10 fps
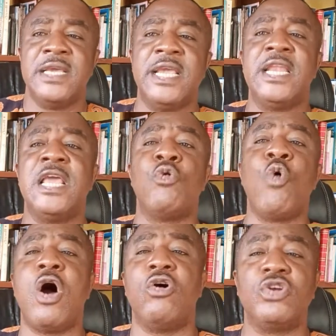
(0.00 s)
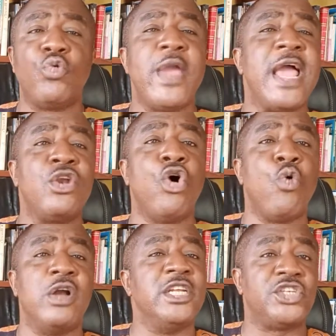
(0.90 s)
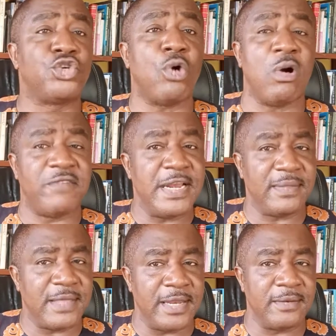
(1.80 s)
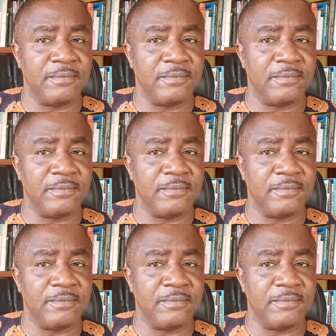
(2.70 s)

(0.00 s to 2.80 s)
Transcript: in a world where no one is sure of anything.